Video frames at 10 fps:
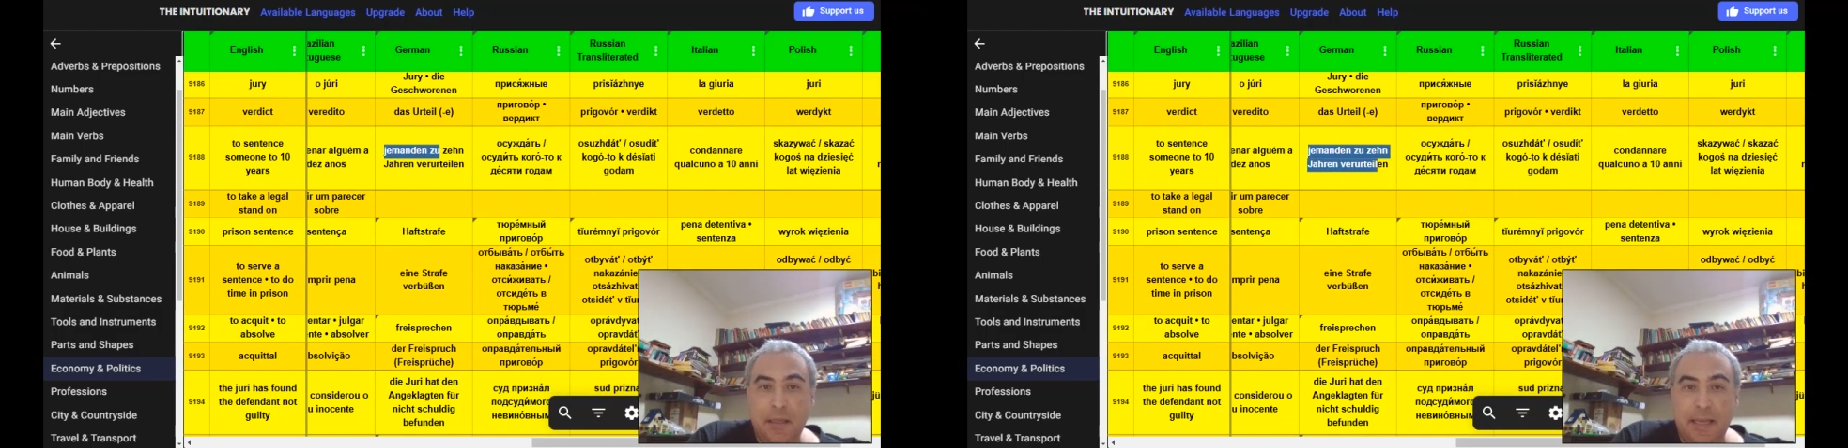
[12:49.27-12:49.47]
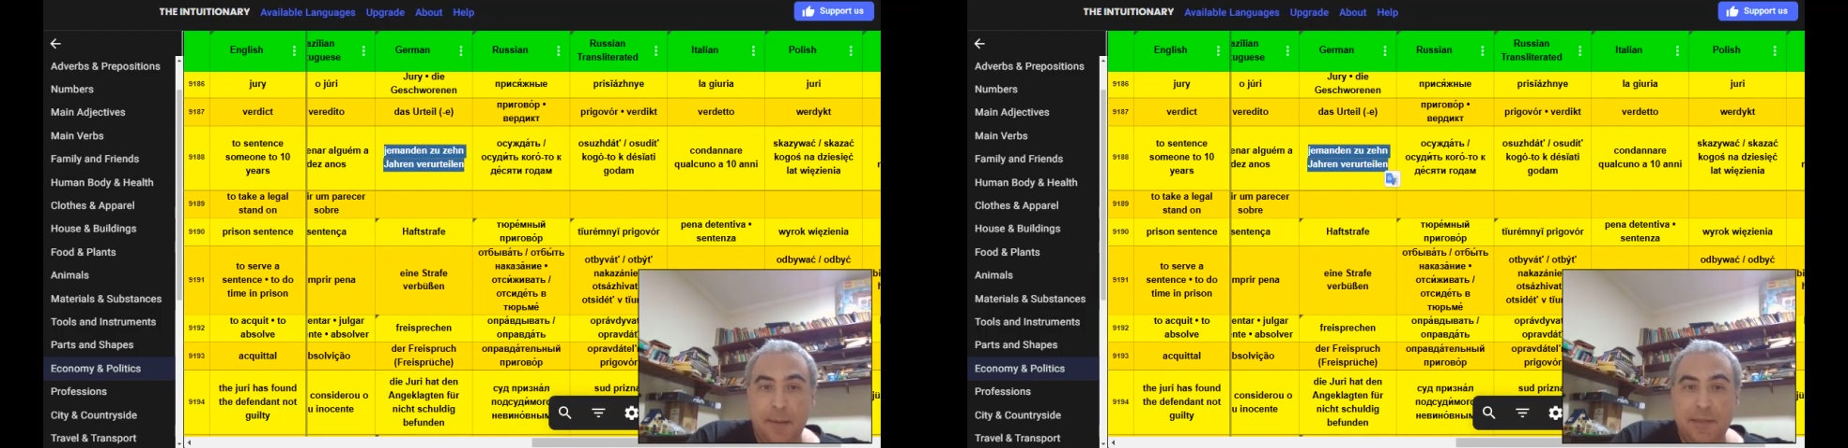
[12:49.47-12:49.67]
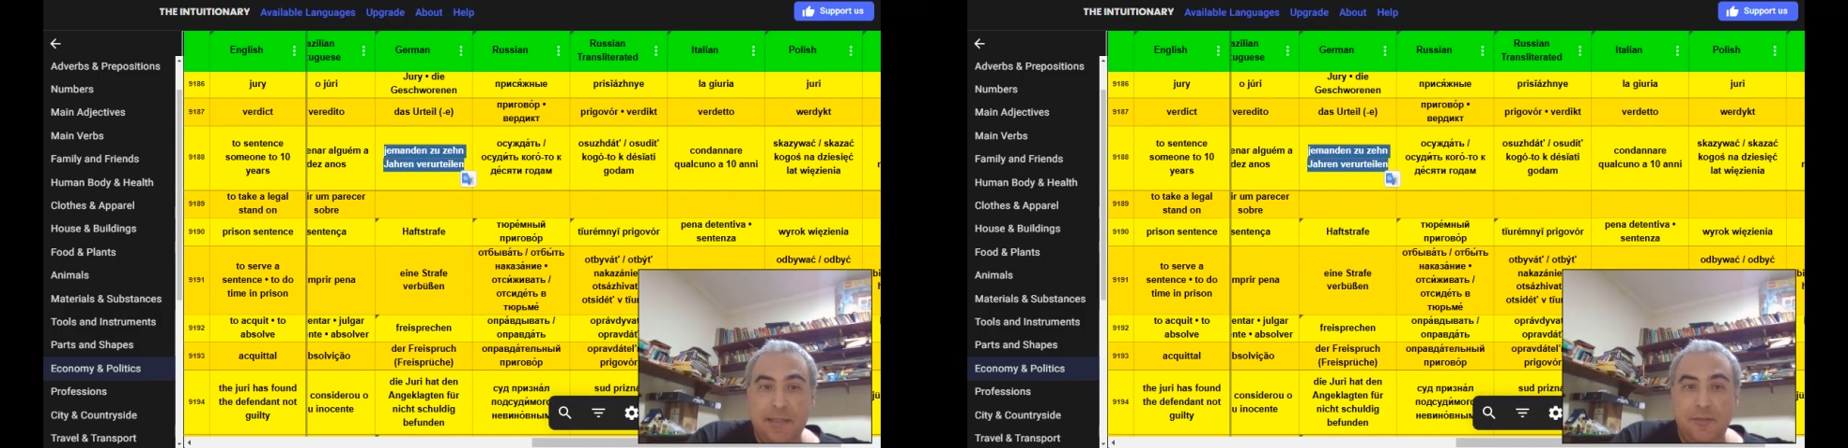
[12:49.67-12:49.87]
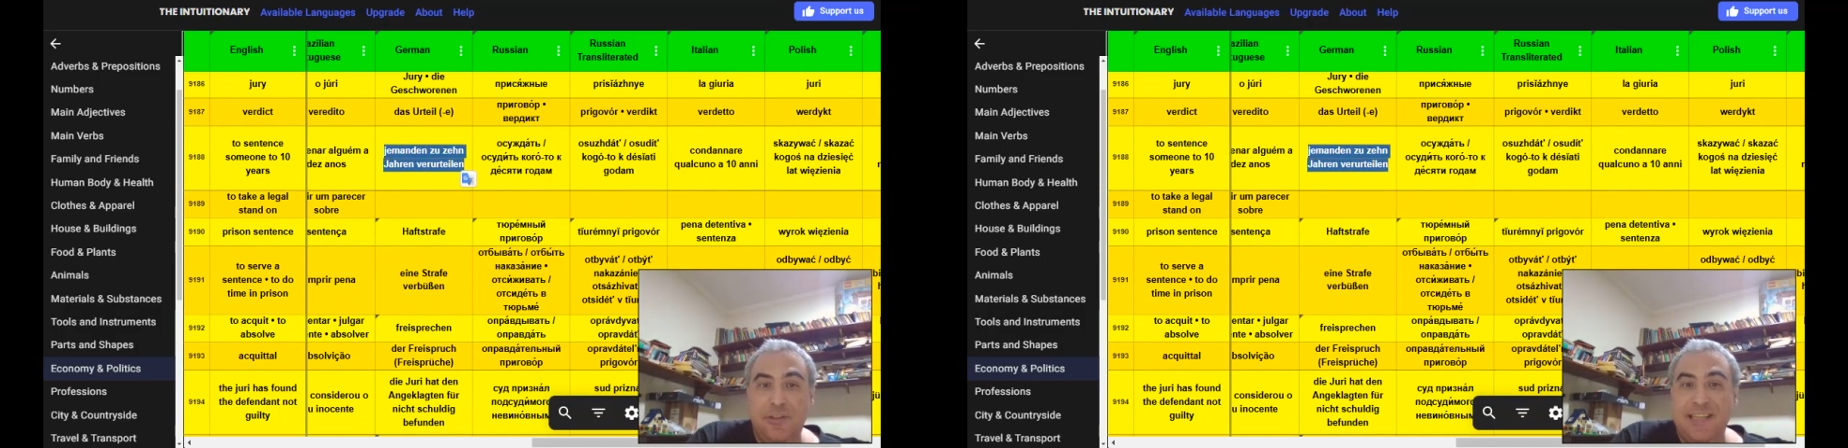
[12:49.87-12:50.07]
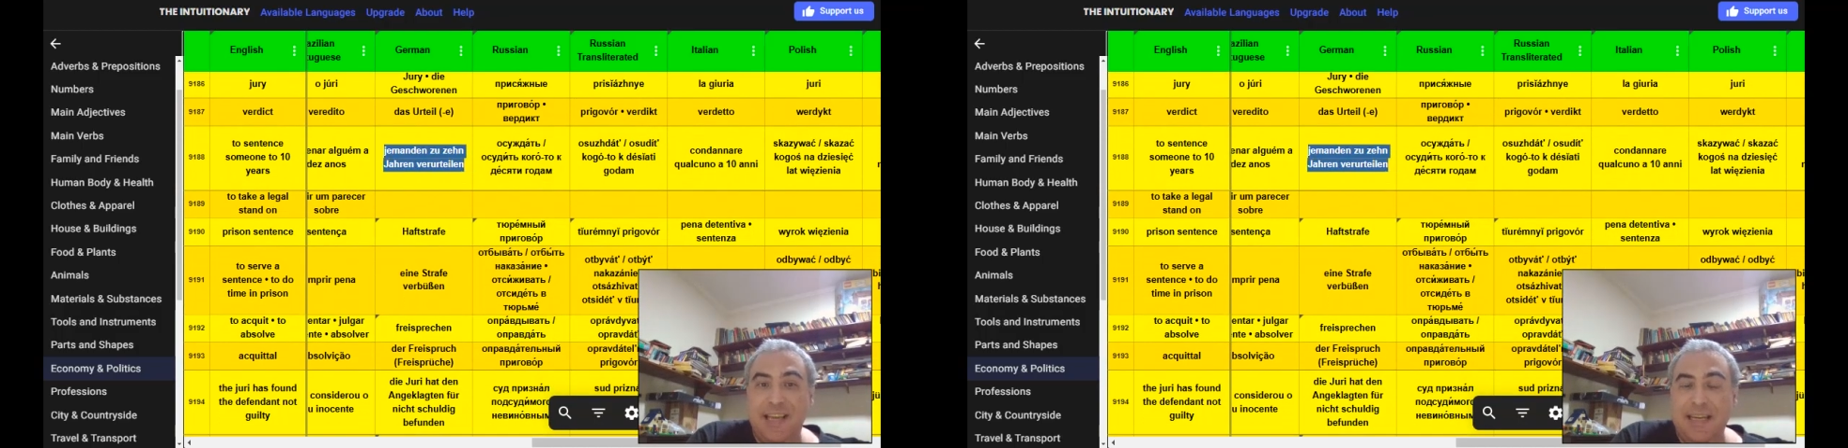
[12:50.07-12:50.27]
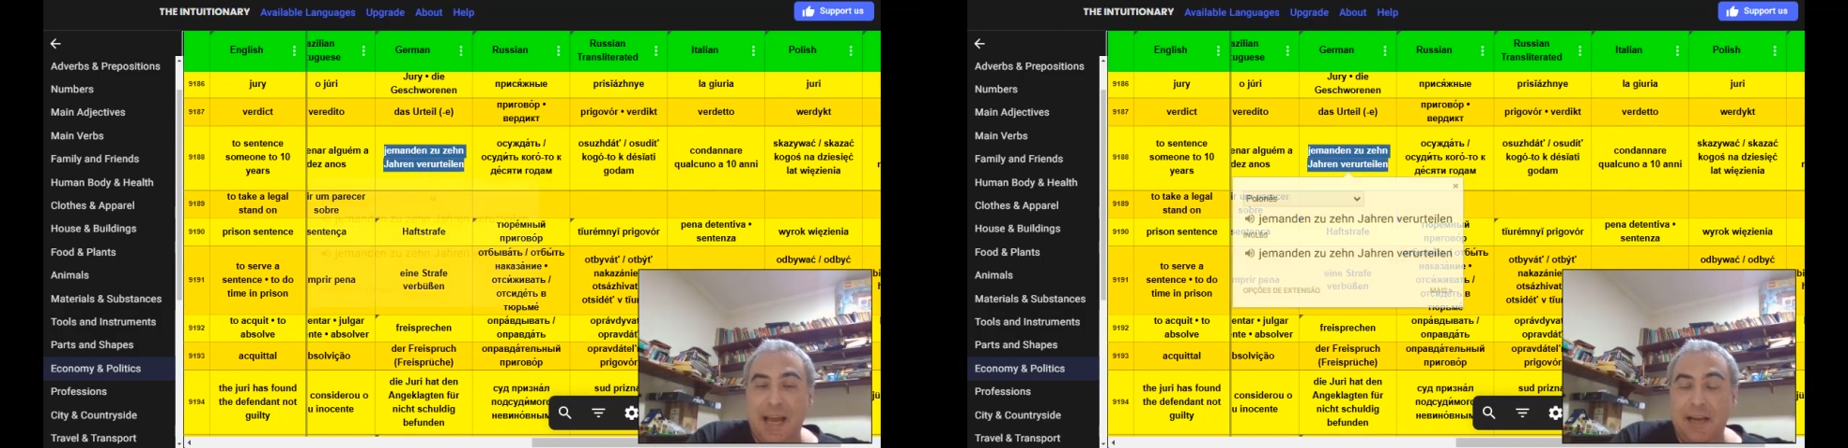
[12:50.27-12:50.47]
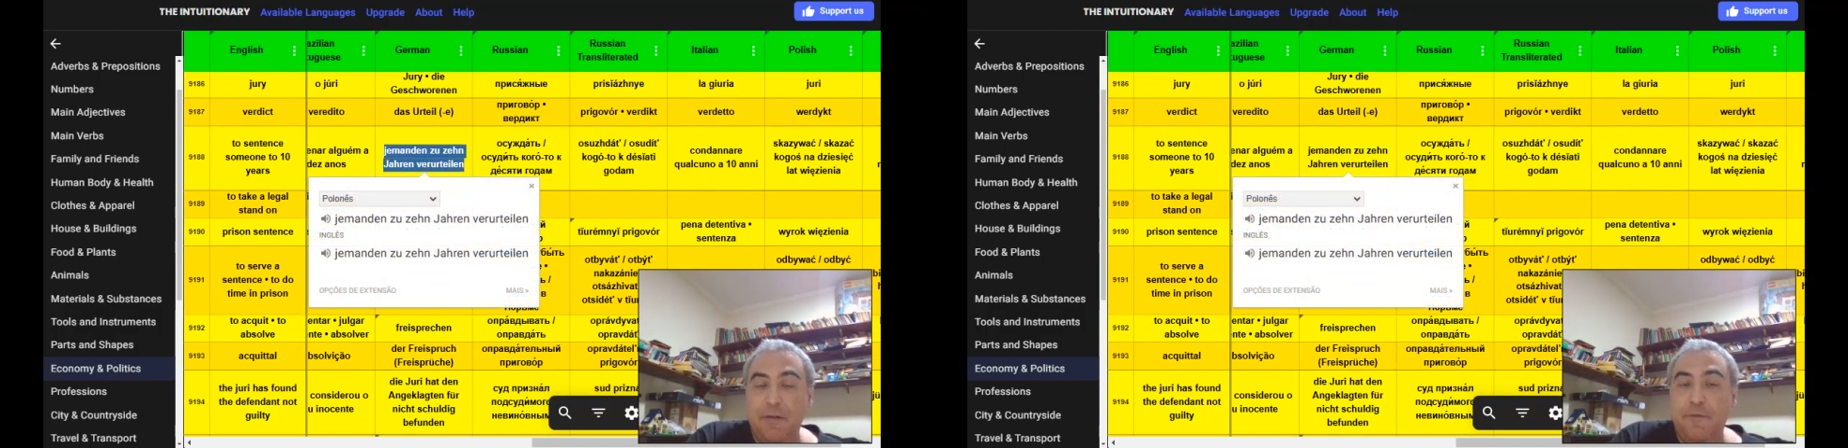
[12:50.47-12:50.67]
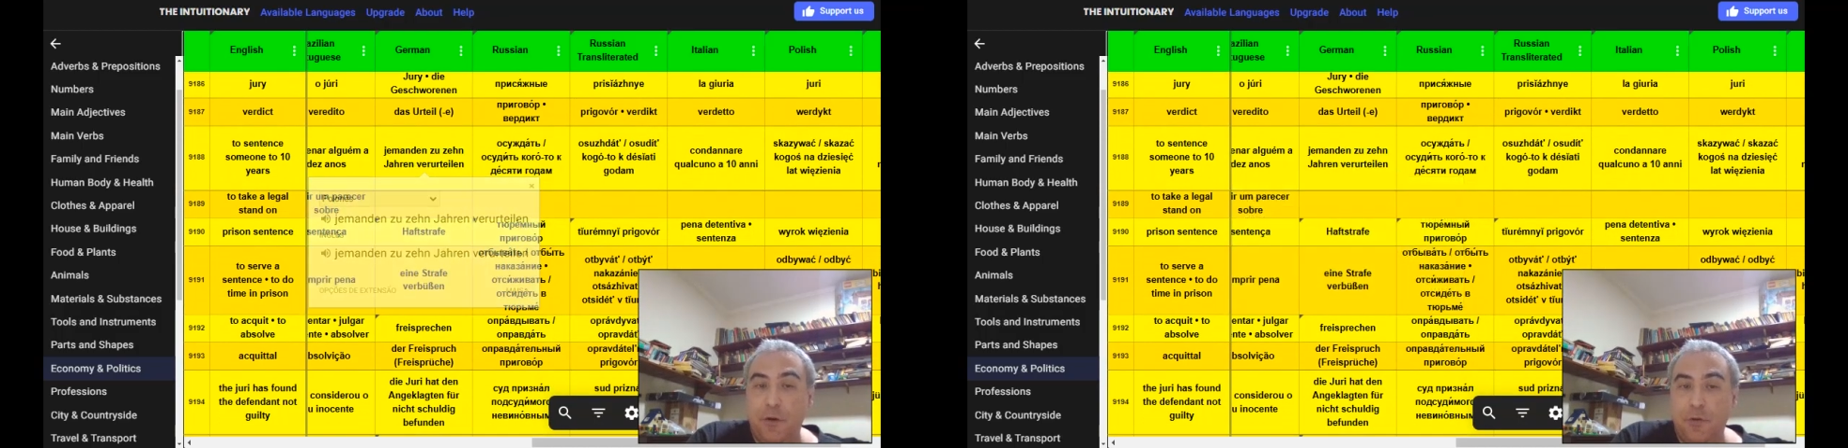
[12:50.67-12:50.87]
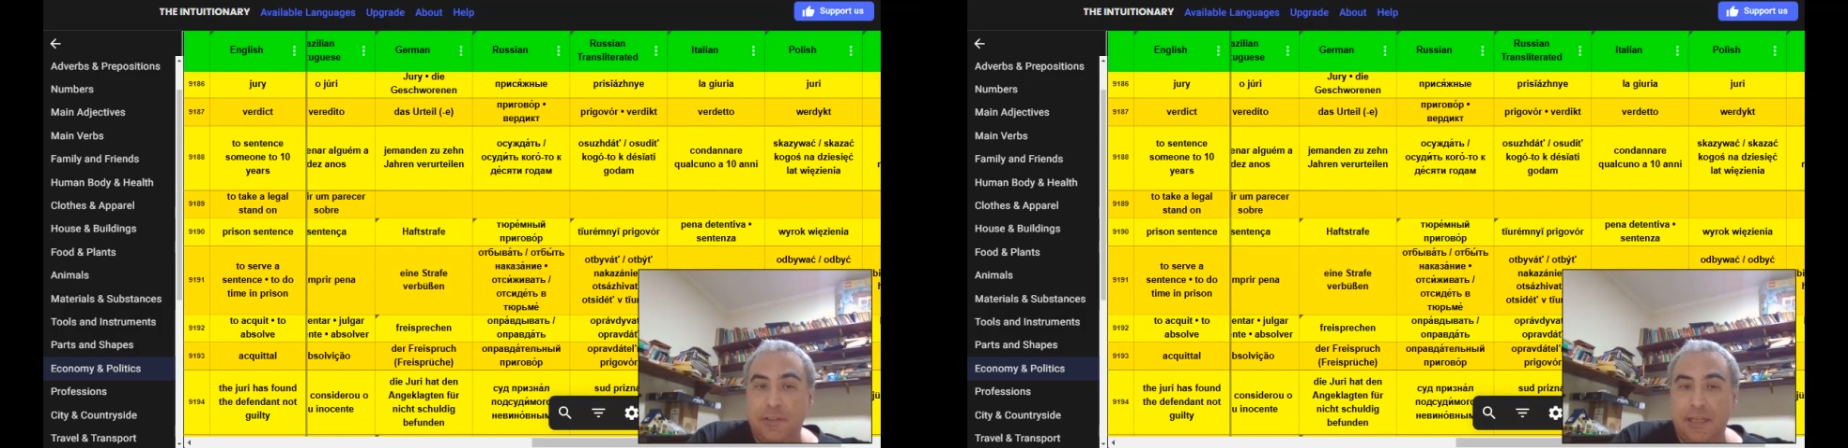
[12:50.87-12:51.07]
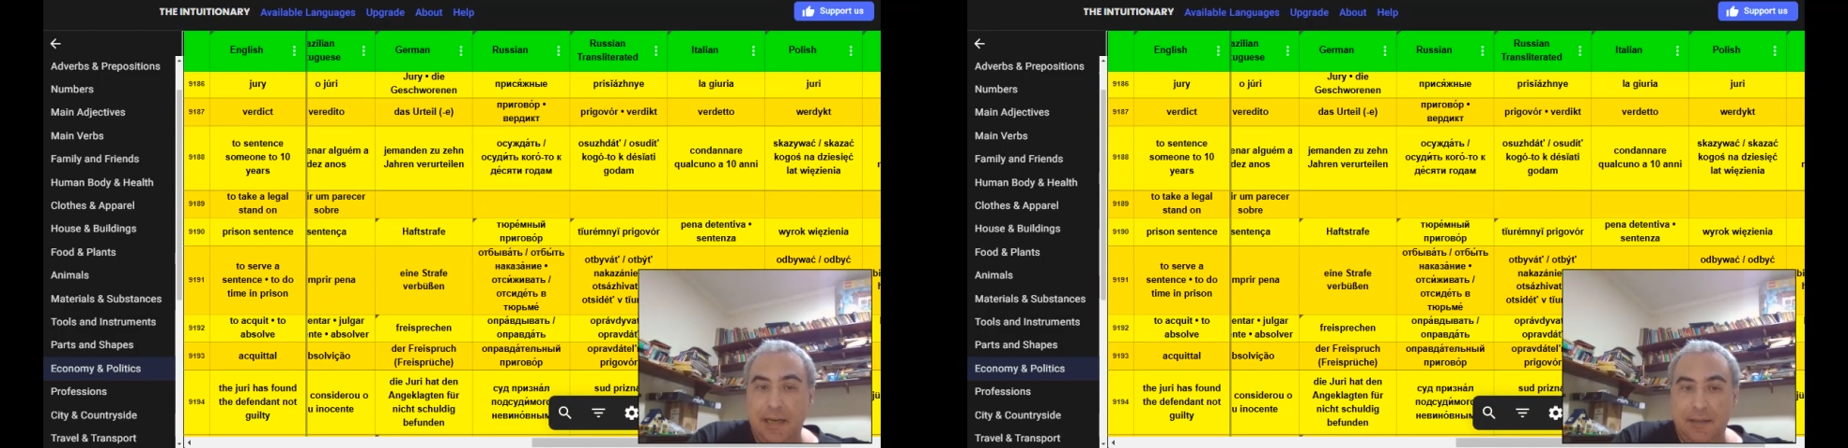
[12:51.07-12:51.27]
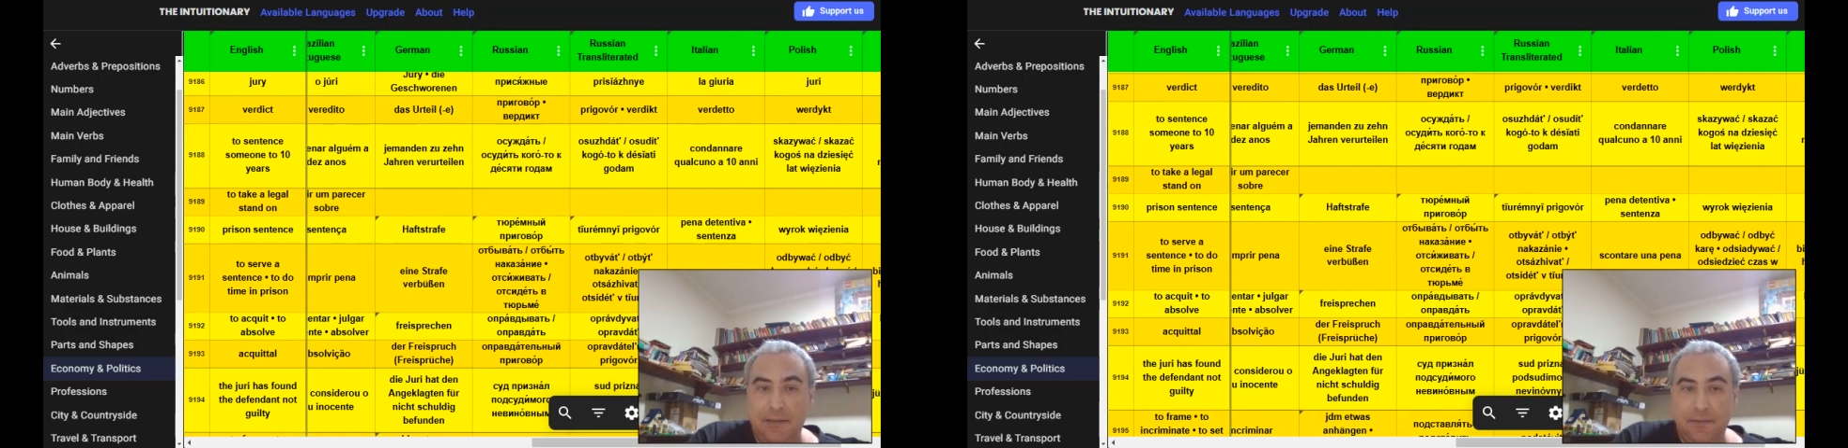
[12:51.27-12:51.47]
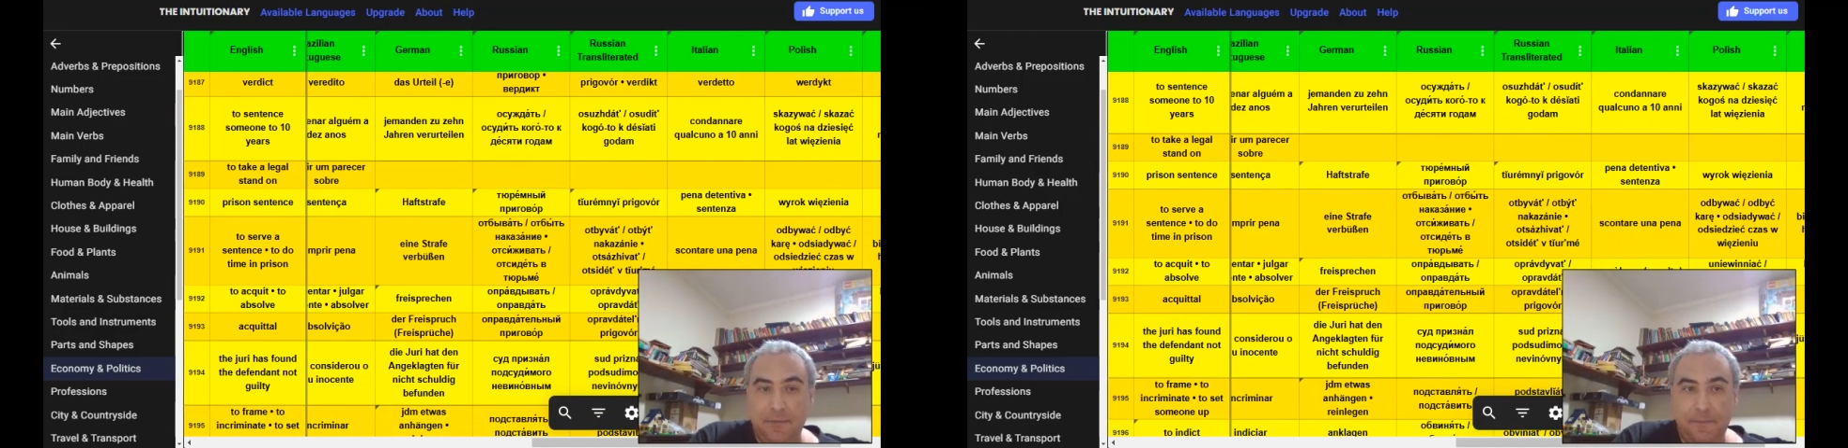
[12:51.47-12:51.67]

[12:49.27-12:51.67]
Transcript: Jemanden zu 10 Jahren verurteilen.